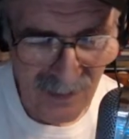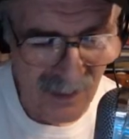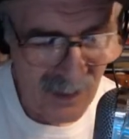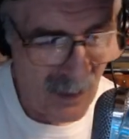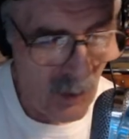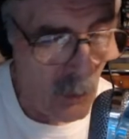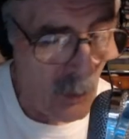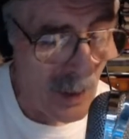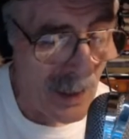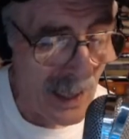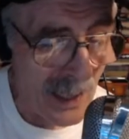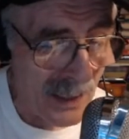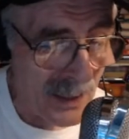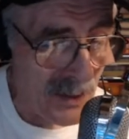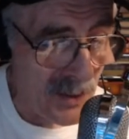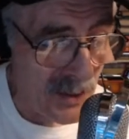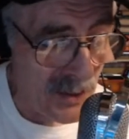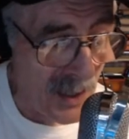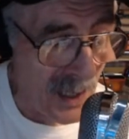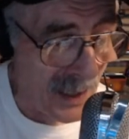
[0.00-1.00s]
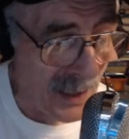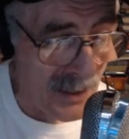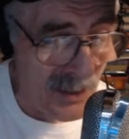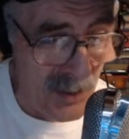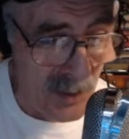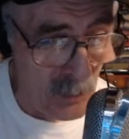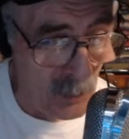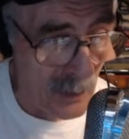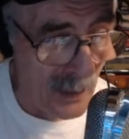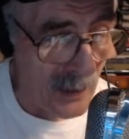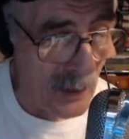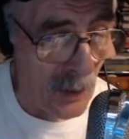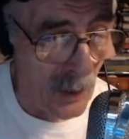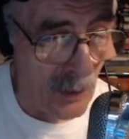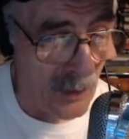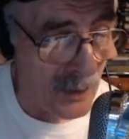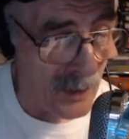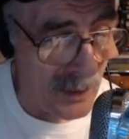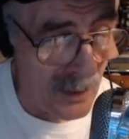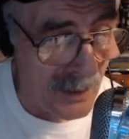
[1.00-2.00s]
Well, I can just play all
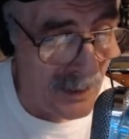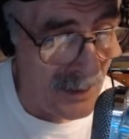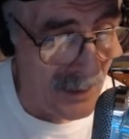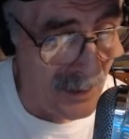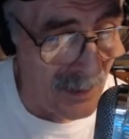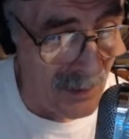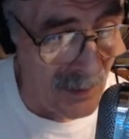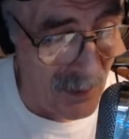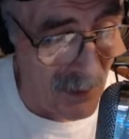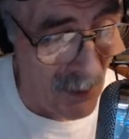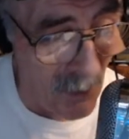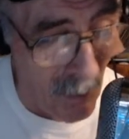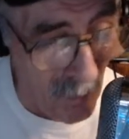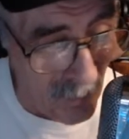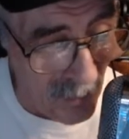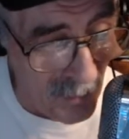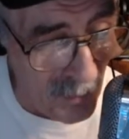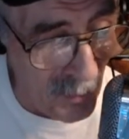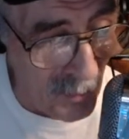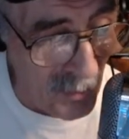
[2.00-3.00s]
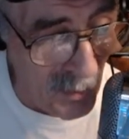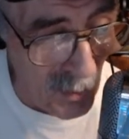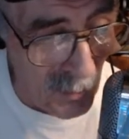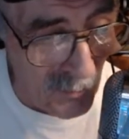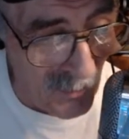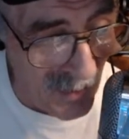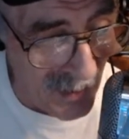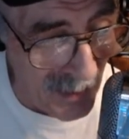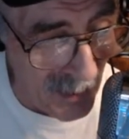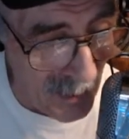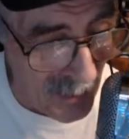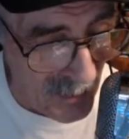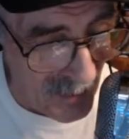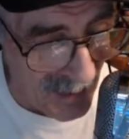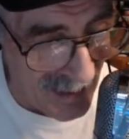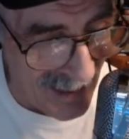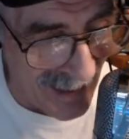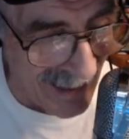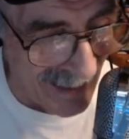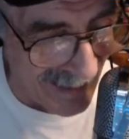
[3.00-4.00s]
the all the YouTube videos
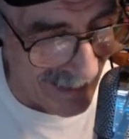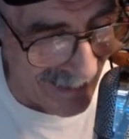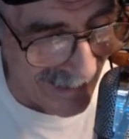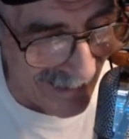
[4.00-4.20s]
again